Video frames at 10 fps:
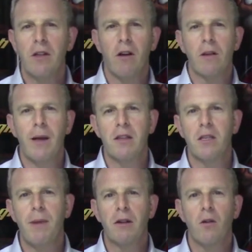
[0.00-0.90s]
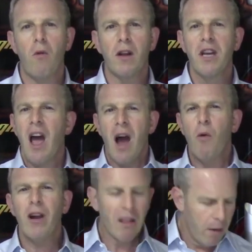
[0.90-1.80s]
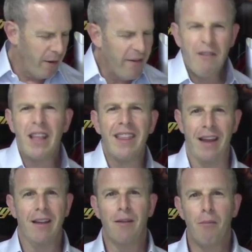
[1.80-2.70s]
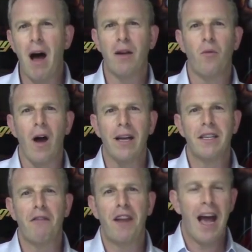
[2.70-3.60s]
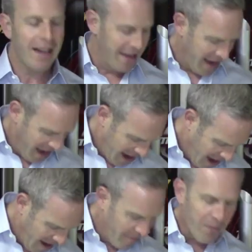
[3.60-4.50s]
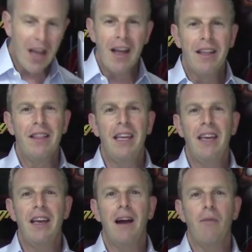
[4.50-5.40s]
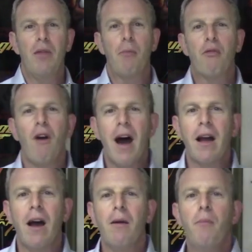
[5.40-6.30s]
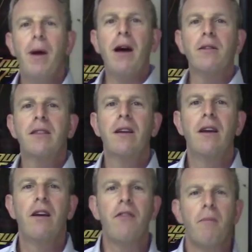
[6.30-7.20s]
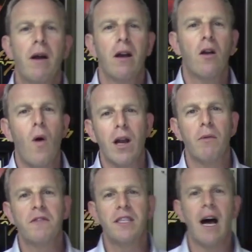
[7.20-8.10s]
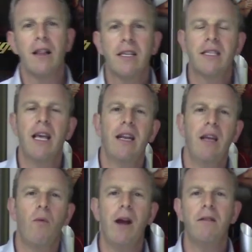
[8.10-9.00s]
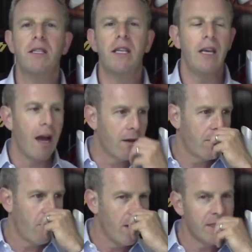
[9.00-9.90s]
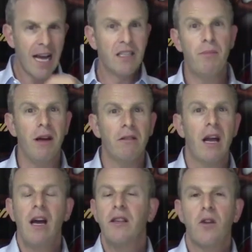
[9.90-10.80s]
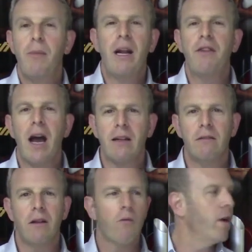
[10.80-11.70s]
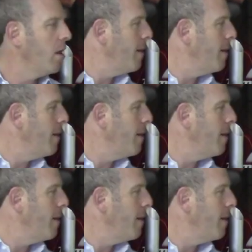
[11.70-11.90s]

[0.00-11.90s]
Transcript: we talked about the Spectre watch. I'm wearing a little bit of everything Bond wise. I've got um, the uh, the Prada belt from Quantum of Solace that he wears, the uh, cross-thatch belt. So I mean, I've got a real